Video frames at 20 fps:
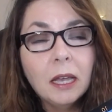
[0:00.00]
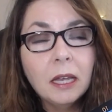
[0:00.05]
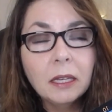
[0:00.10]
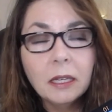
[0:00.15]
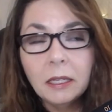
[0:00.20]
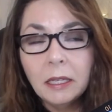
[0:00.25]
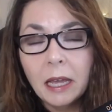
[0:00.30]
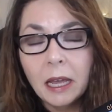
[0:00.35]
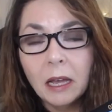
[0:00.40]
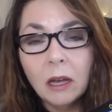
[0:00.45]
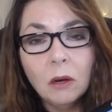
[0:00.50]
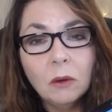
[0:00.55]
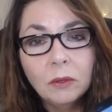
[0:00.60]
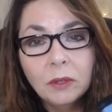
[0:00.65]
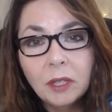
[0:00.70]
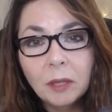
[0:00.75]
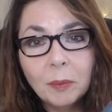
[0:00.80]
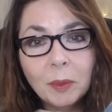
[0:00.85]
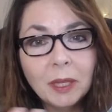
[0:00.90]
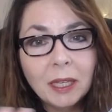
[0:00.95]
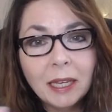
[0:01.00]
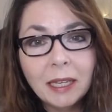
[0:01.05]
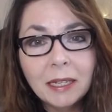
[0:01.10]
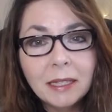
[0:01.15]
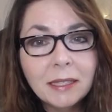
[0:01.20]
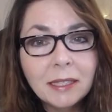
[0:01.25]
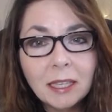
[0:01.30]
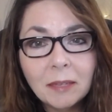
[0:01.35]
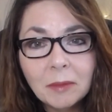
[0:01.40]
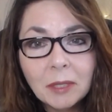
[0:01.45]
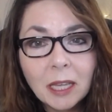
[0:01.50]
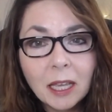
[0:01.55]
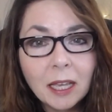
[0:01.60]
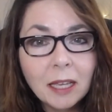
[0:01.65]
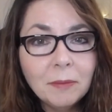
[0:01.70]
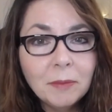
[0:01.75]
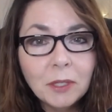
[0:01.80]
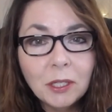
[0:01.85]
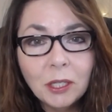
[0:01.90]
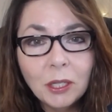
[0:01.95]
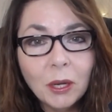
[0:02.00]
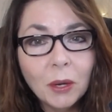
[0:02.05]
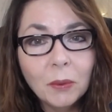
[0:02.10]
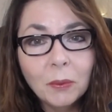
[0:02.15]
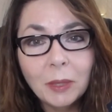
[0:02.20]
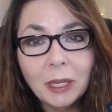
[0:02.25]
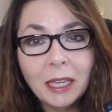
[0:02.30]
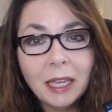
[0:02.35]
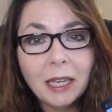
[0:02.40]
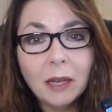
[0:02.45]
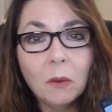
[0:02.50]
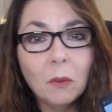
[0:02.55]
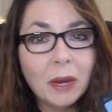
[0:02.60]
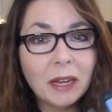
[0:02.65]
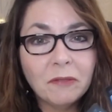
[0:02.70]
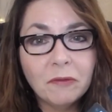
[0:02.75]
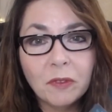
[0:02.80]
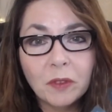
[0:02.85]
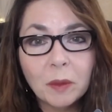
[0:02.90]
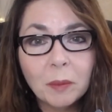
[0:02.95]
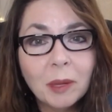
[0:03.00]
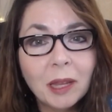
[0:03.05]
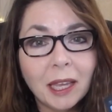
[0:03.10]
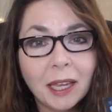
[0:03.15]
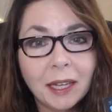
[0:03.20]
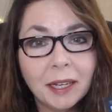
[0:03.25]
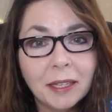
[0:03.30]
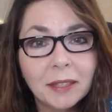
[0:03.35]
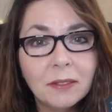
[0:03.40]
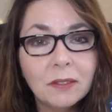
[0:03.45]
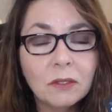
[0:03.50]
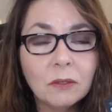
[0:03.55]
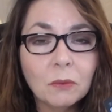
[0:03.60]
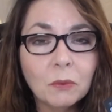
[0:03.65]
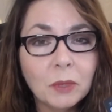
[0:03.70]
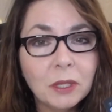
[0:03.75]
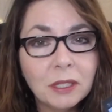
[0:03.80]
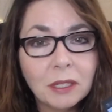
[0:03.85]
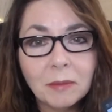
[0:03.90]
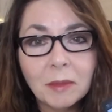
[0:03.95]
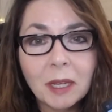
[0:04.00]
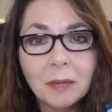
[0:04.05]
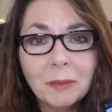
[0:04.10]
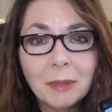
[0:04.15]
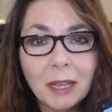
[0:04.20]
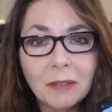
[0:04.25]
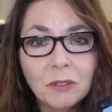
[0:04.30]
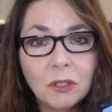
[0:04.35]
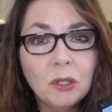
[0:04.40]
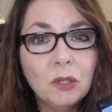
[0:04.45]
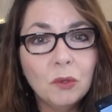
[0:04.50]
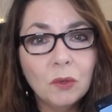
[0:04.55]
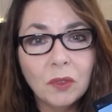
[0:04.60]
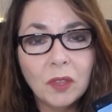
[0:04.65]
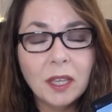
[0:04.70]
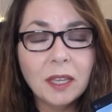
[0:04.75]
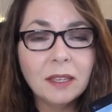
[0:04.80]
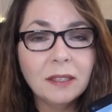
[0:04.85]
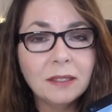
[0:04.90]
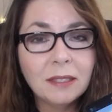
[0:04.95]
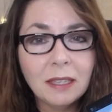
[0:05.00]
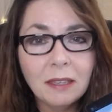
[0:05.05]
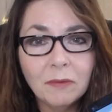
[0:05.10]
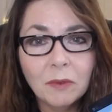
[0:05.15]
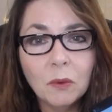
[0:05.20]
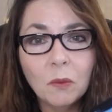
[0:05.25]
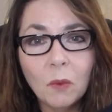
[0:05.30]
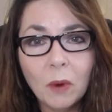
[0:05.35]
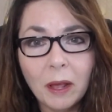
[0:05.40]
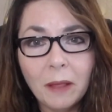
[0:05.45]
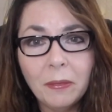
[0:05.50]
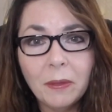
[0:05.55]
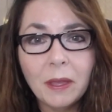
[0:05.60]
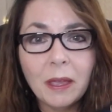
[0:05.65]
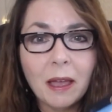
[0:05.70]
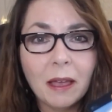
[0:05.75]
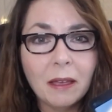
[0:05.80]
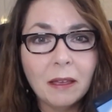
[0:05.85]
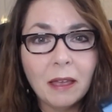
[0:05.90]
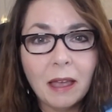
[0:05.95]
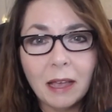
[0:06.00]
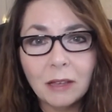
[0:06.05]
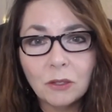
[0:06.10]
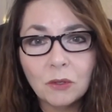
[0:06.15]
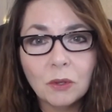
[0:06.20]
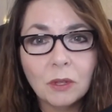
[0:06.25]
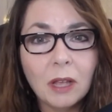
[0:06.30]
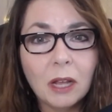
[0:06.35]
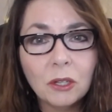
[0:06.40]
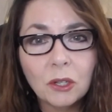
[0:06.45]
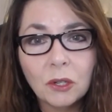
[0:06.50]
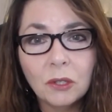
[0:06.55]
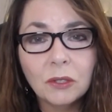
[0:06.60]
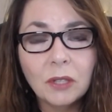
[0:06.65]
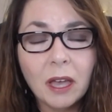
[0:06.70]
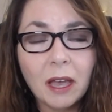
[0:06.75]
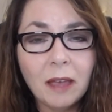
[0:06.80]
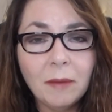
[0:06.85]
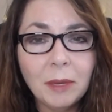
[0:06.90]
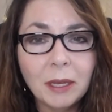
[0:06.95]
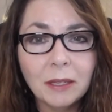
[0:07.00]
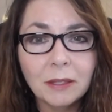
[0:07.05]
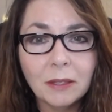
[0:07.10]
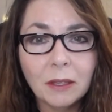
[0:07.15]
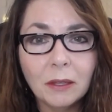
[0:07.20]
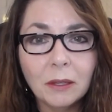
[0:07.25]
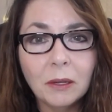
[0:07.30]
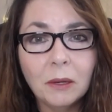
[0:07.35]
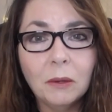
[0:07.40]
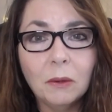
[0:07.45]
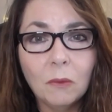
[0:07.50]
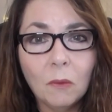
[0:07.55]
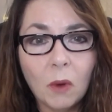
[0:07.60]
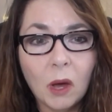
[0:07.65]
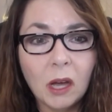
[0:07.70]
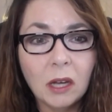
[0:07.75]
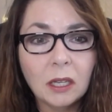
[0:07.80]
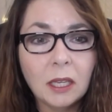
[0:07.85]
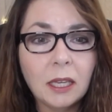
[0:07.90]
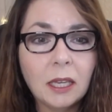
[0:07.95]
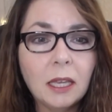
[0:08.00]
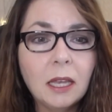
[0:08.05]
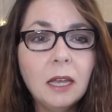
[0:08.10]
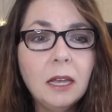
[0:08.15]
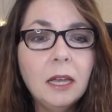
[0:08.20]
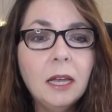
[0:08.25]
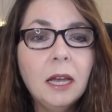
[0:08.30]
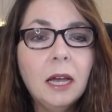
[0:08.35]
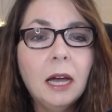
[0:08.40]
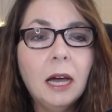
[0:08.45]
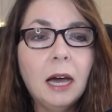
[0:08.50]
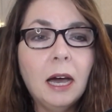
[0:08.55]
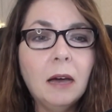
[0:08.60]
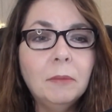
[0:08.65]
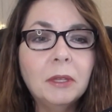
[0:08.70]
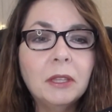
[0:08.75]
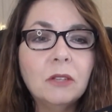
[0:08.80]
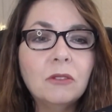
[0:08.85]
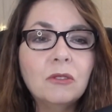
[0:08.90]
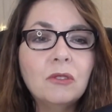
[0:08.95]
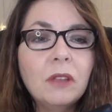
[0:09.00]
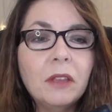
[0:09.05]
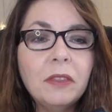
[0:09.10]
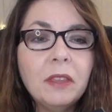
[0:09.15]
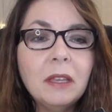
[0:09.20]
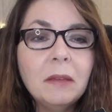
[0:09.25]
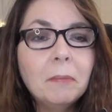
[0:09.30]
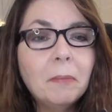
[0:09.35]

Now, the planets sometimes, you know, we can't wait for the planets. We sometimes have to do things even when the astrological timing is a little wonky. Um, but there's nothing